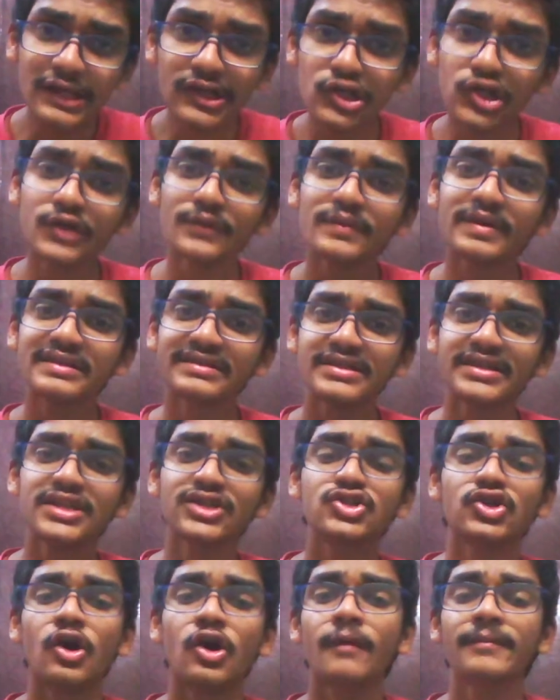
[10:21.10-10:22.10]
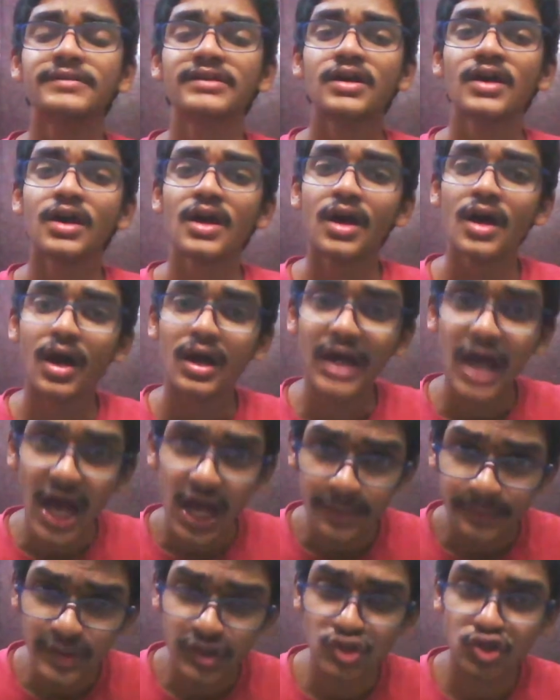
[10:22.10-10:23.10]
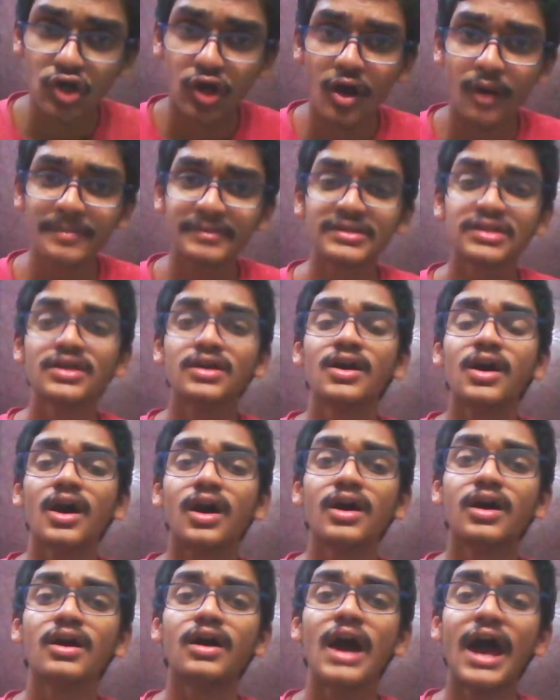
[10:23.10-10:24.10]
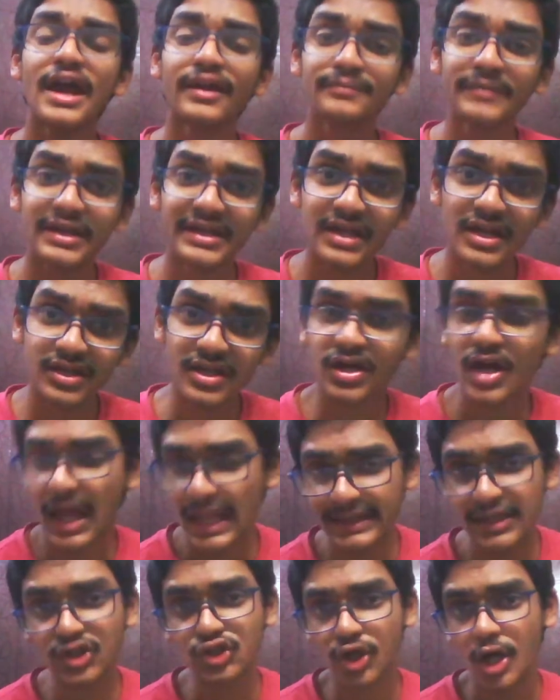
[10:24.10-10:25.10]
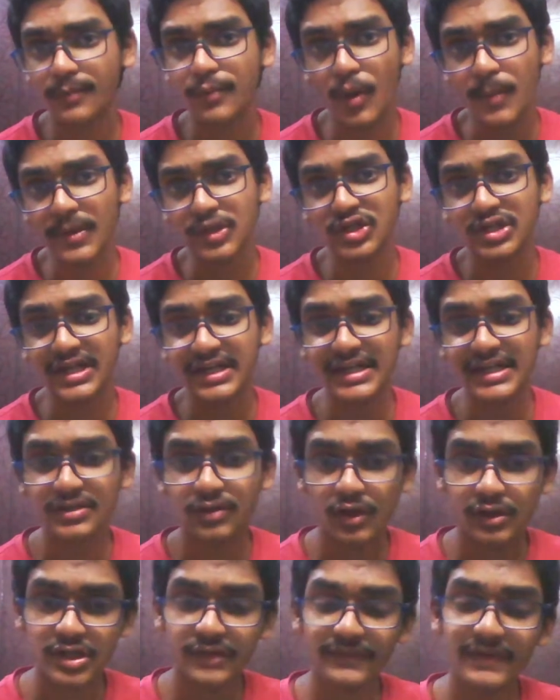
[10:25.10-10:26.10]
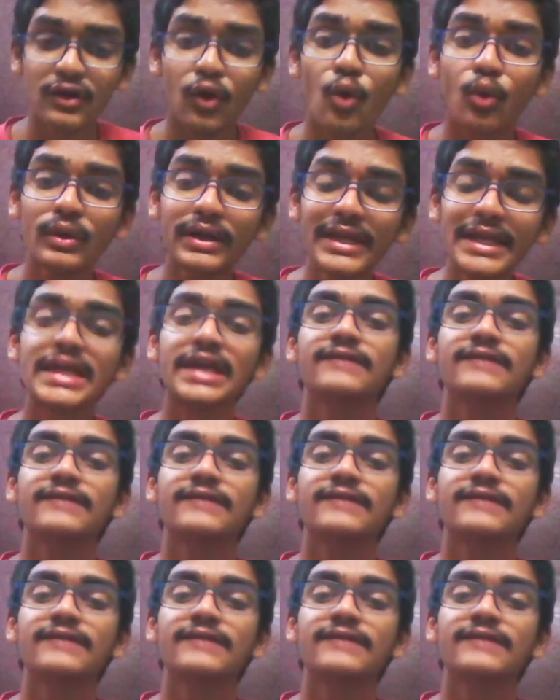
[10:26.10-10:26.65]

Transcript: the university jobs, government jobs, and many other job opportunities also were only